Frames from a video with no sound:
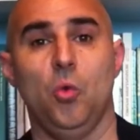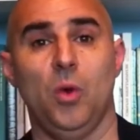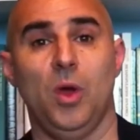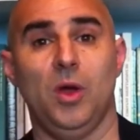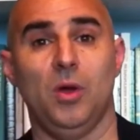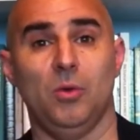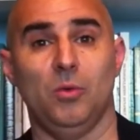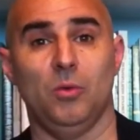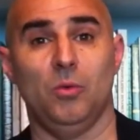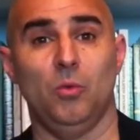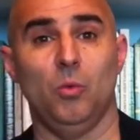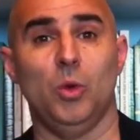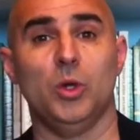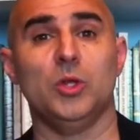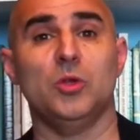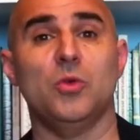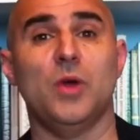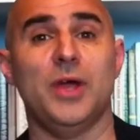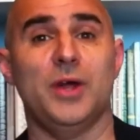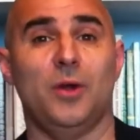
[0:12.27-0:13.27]
Well, what
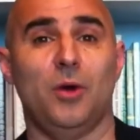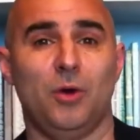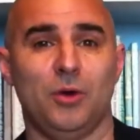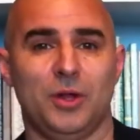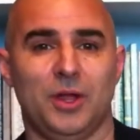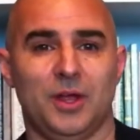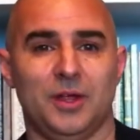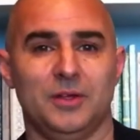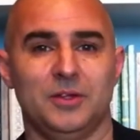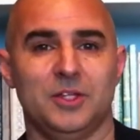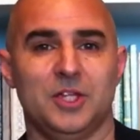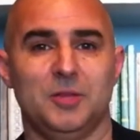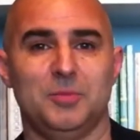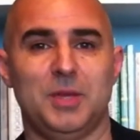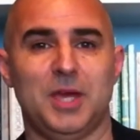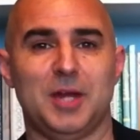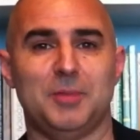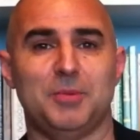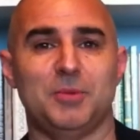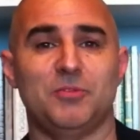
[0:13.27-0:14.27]
a great honour to
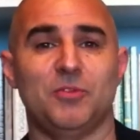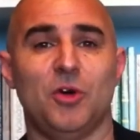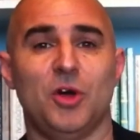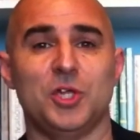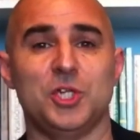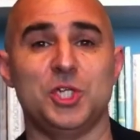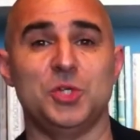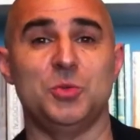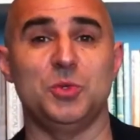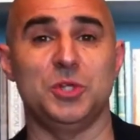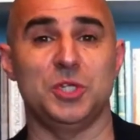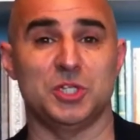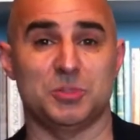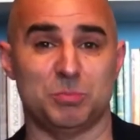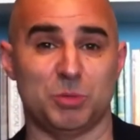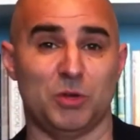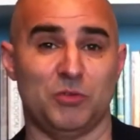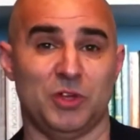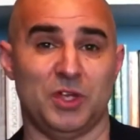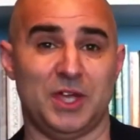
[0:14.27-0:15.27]
be able to provide you with this
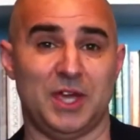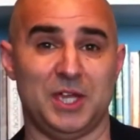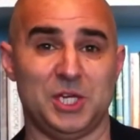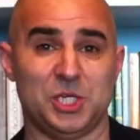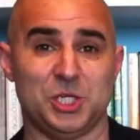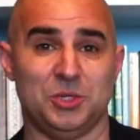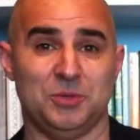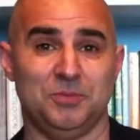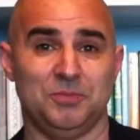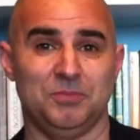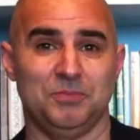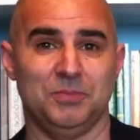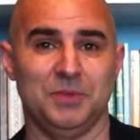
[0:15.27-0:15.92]
provocation.